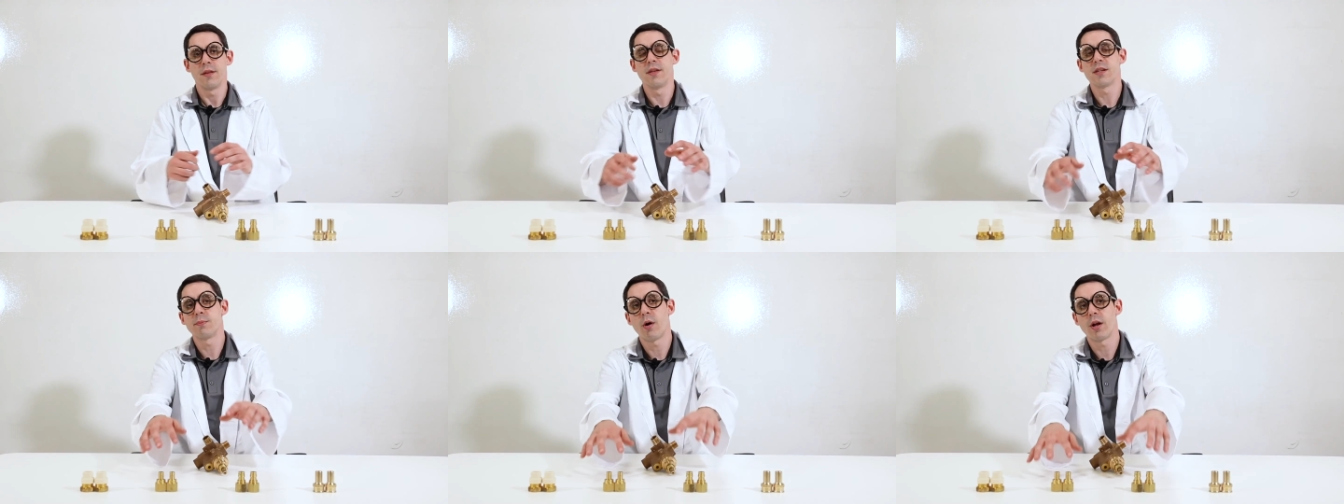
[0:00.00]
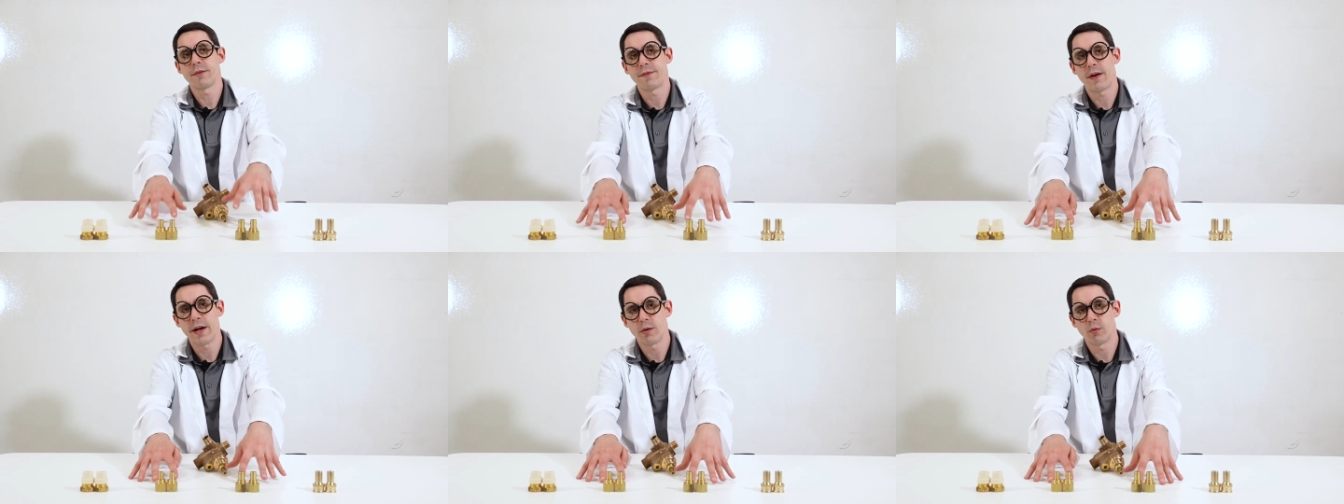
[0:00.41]
This
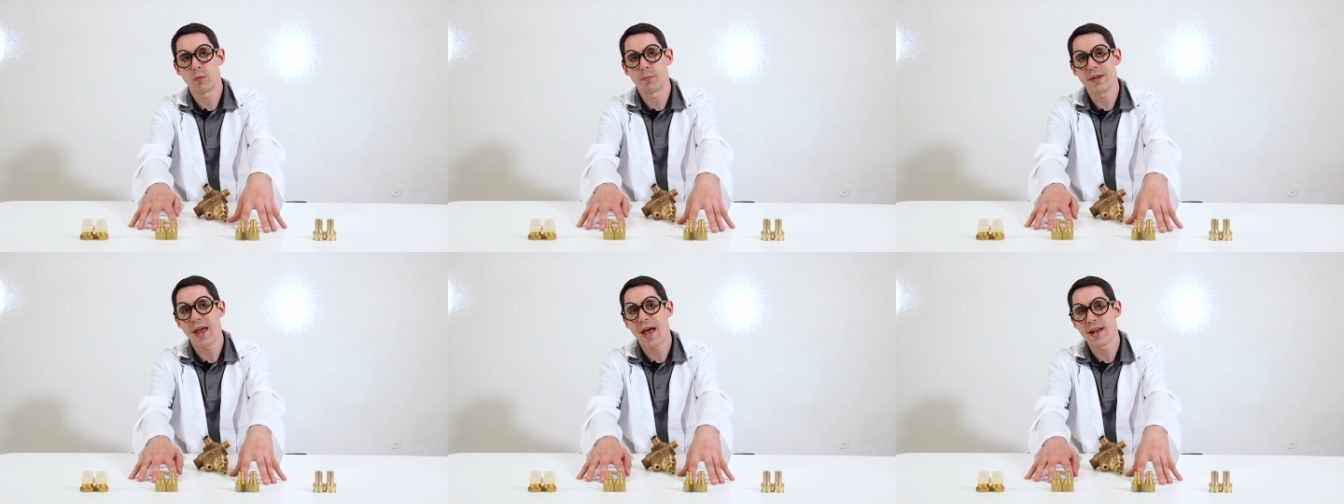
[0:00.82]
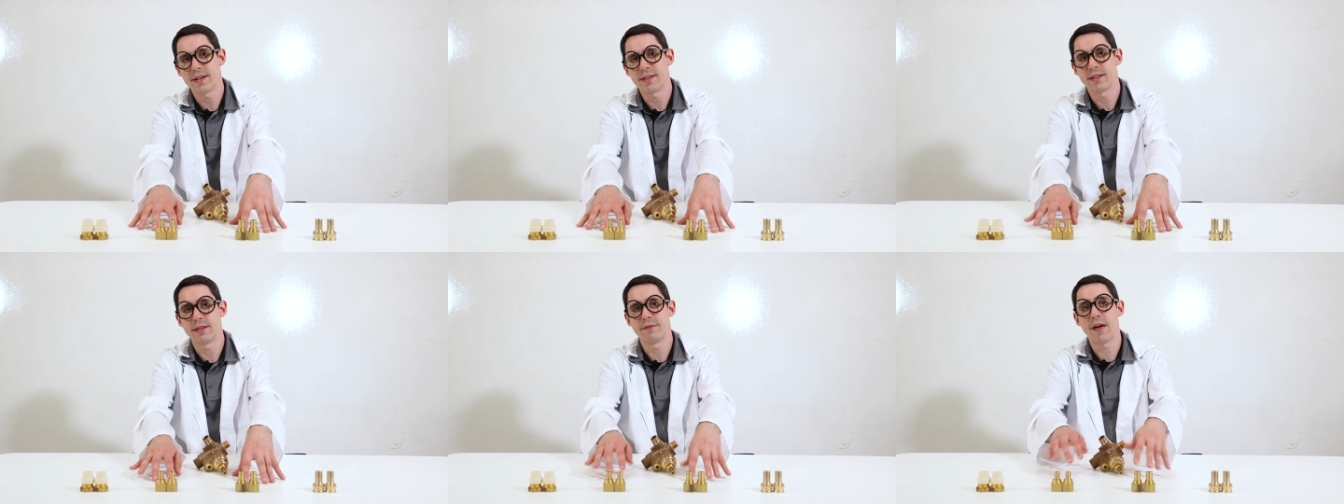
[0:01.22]
modifier will be
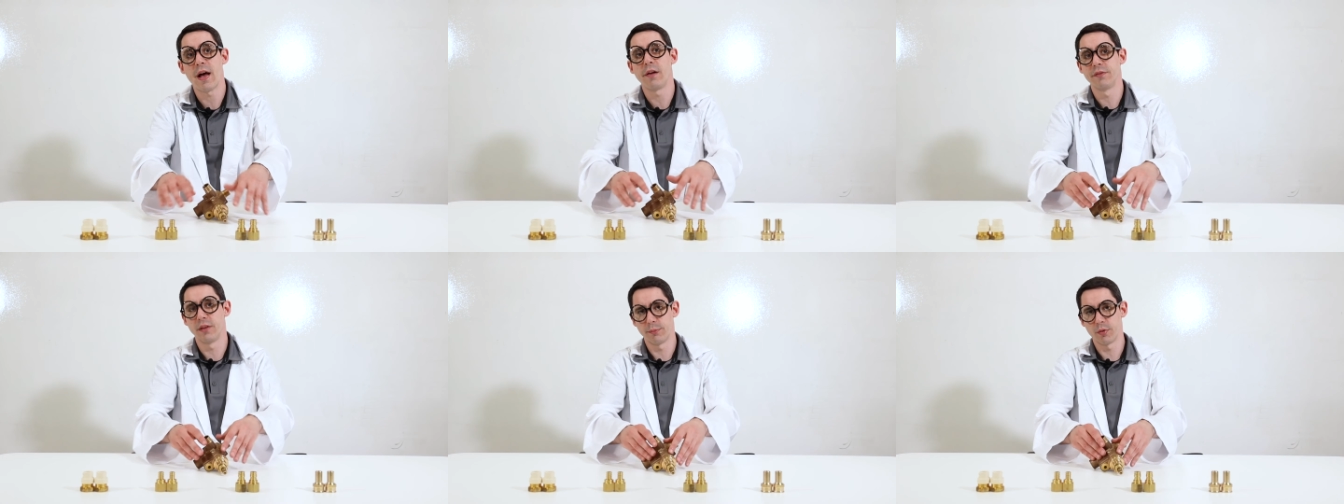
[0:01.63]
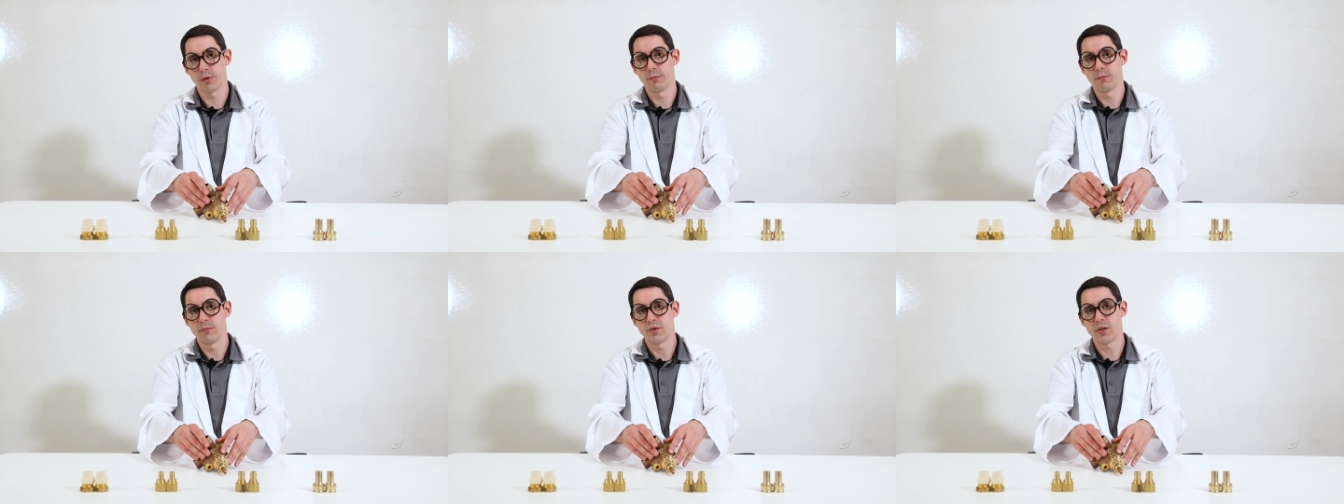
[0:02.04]
added to the valve
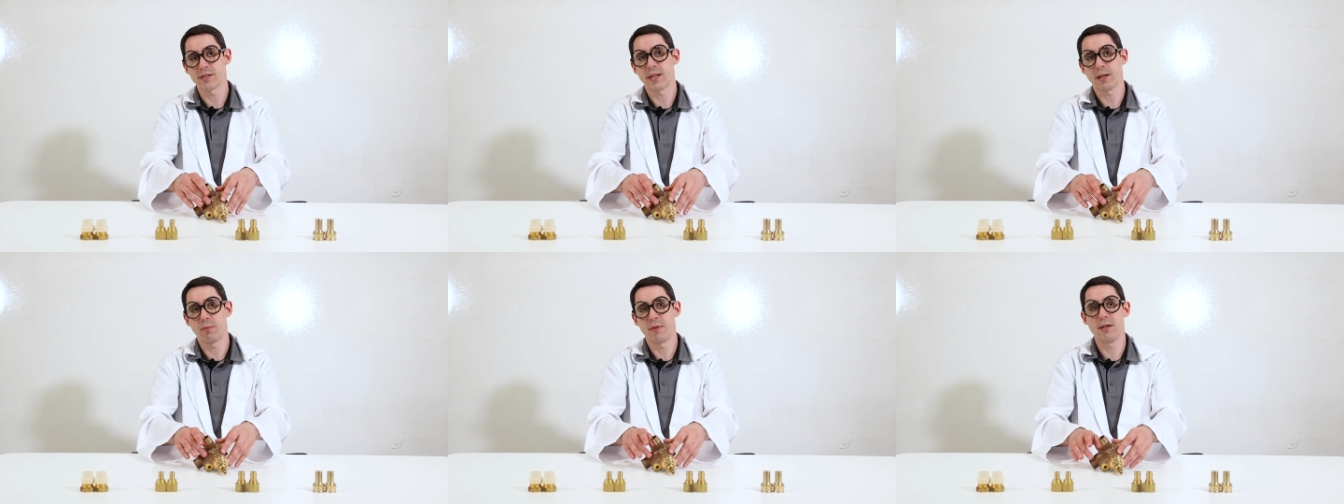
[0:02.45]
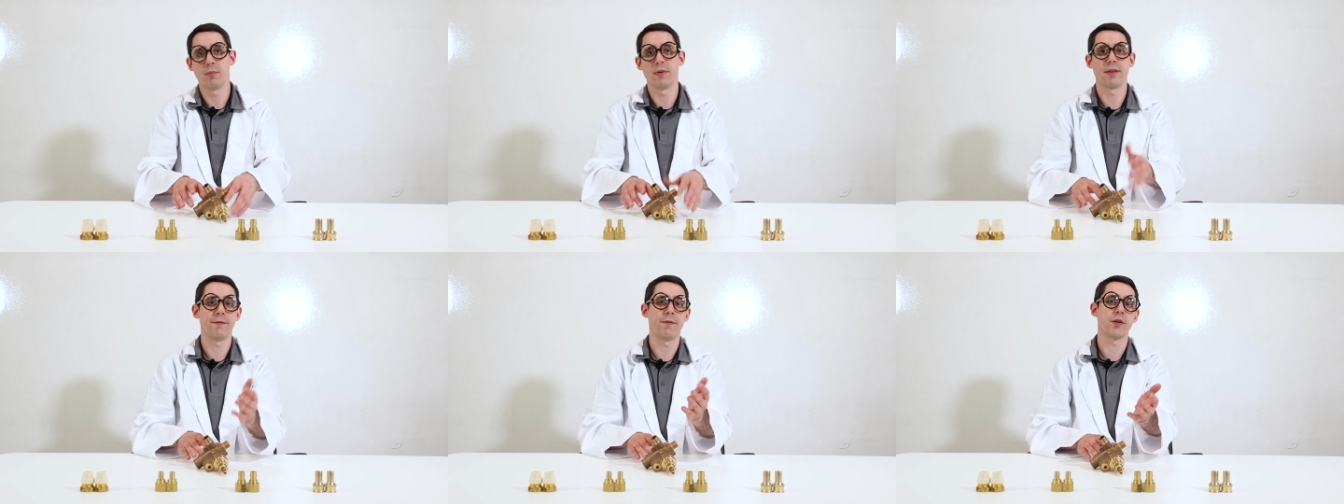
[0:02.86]
number, just like we did
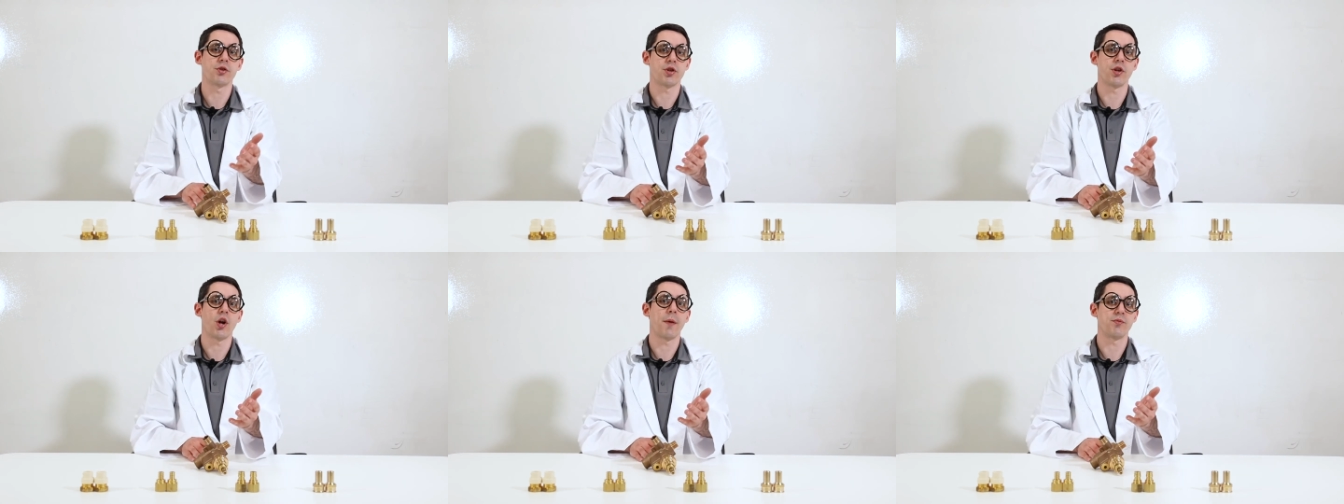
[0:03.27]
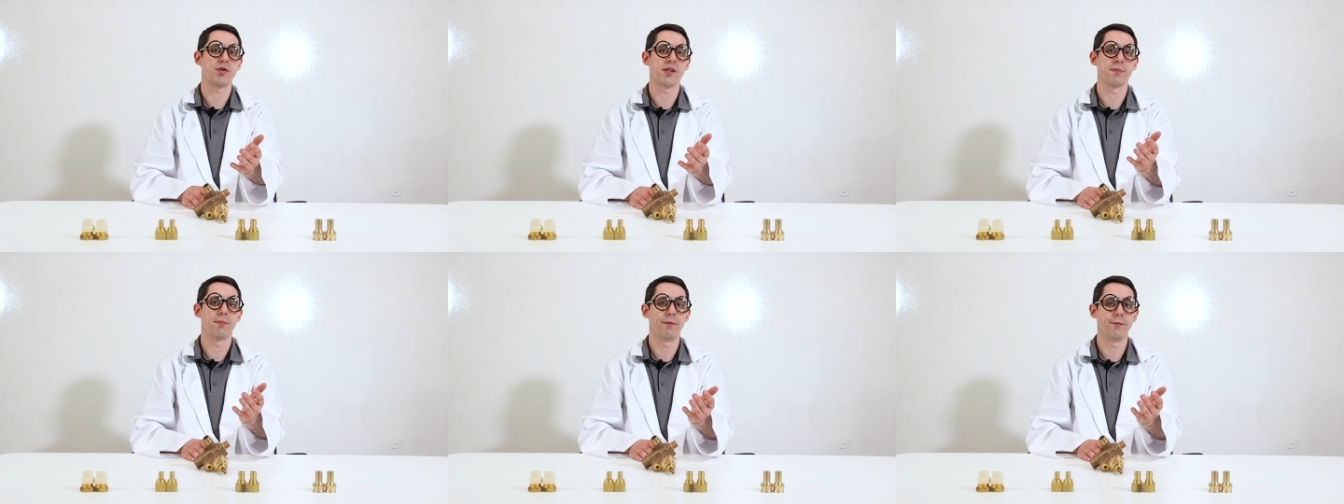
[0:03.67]
with the function
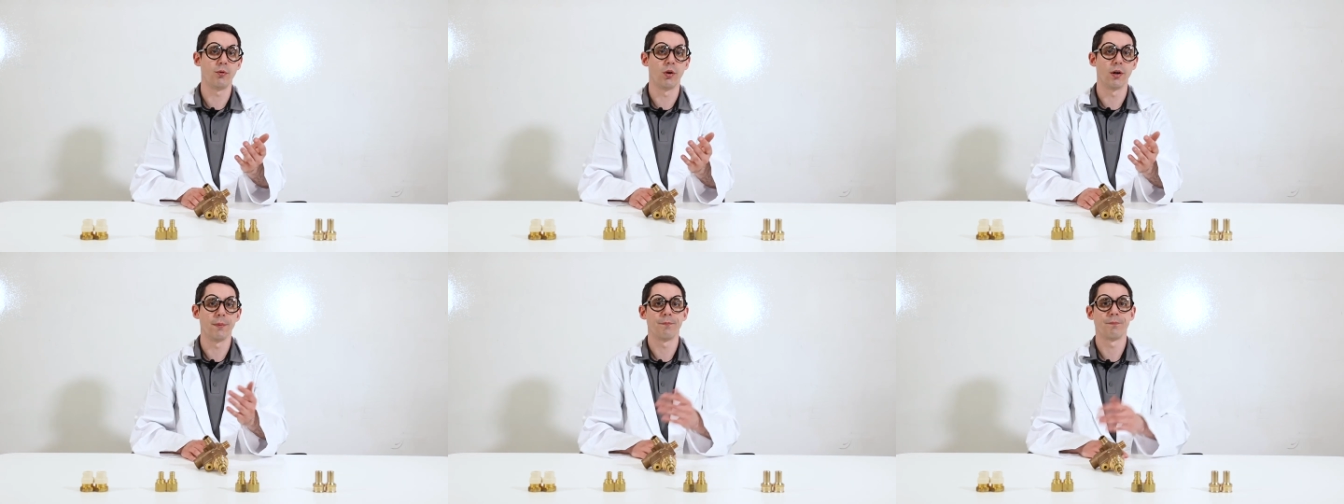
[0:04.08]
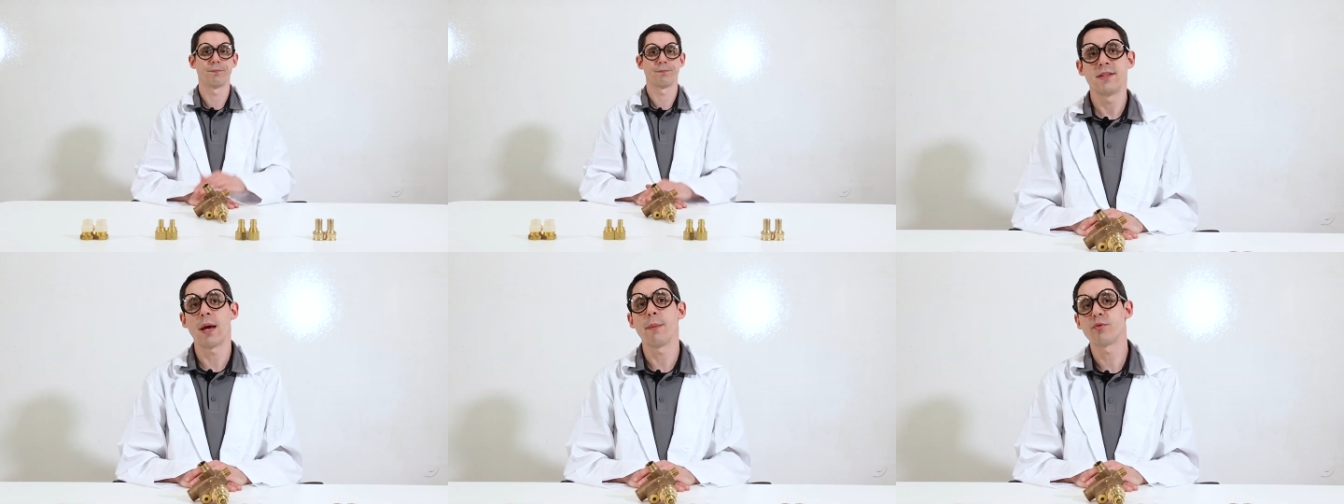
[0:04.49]
options before.
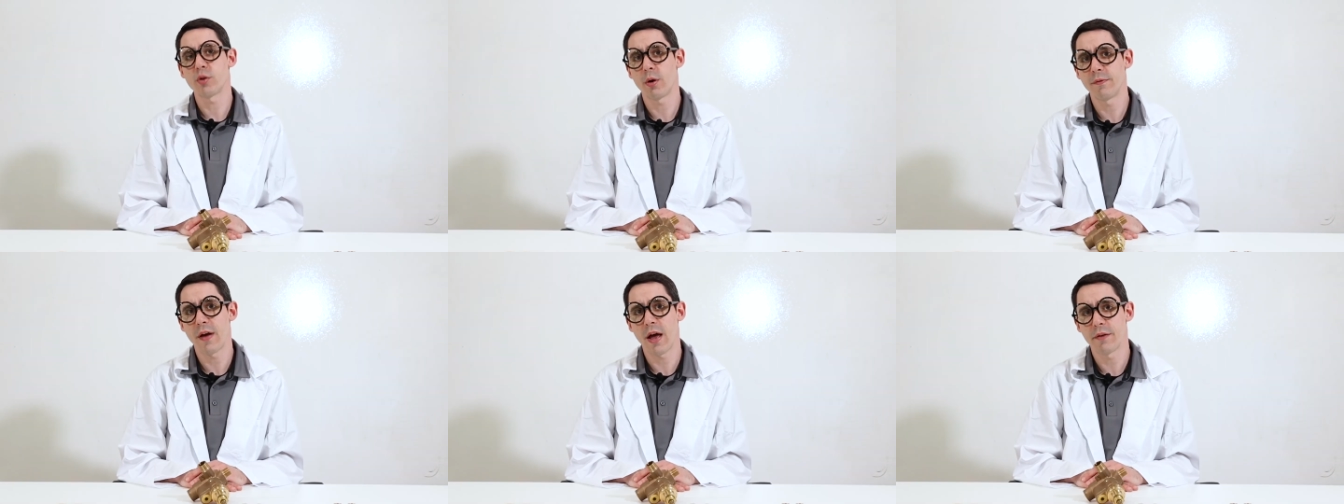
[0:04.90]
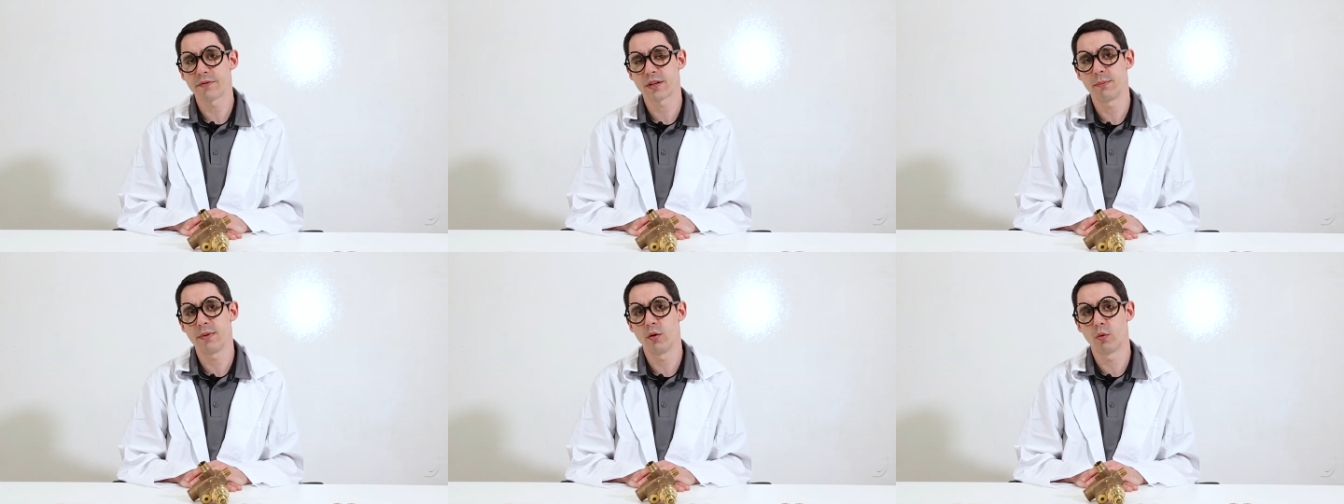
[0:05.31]
Temptrol
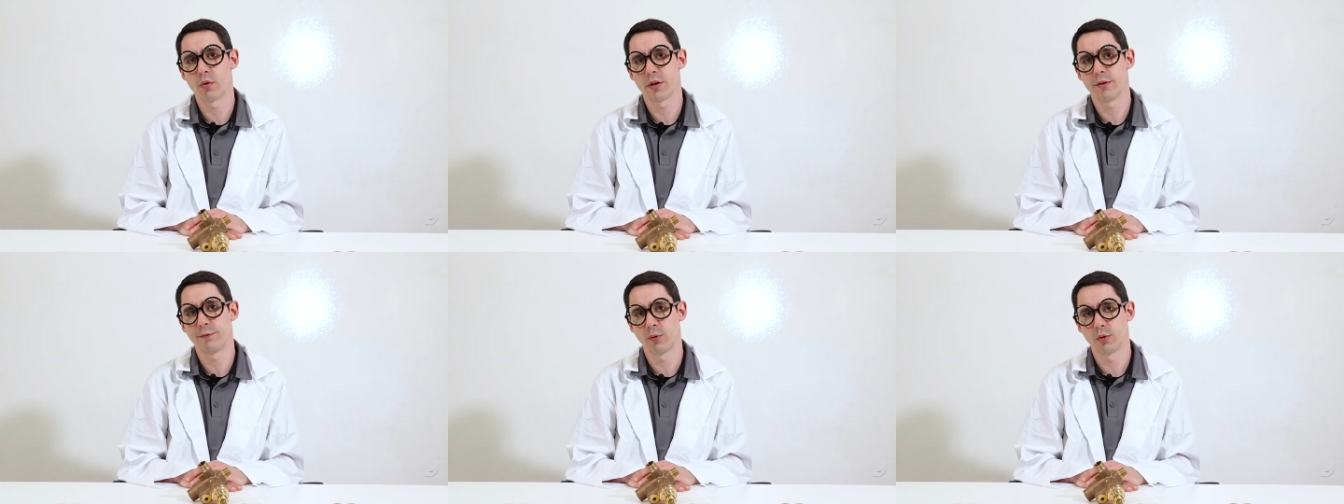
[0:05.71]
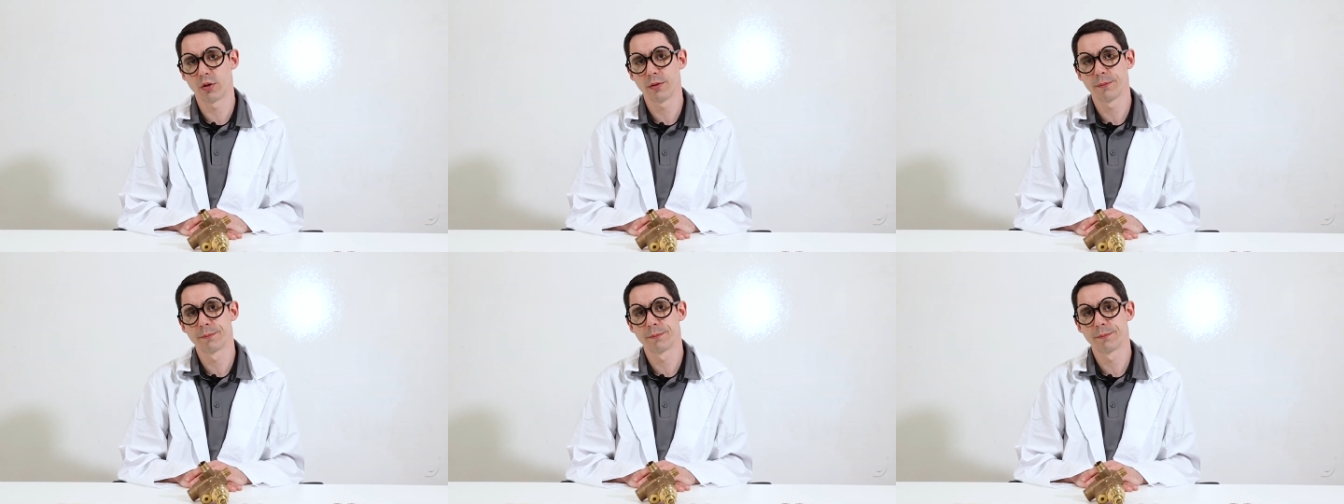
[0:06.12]
valves can be ordered for